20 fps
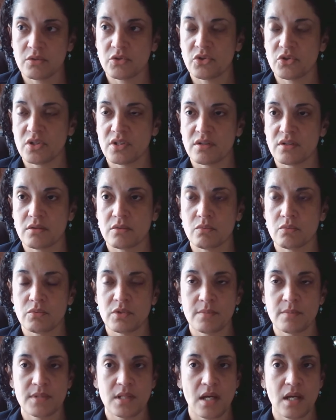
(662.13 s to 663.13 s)
Just
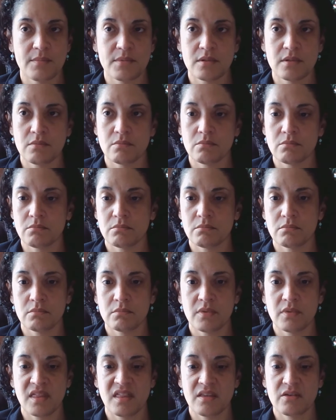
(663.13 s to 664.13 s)
sometimes
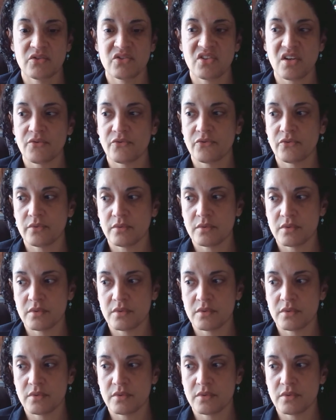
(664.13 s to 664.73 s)
stuff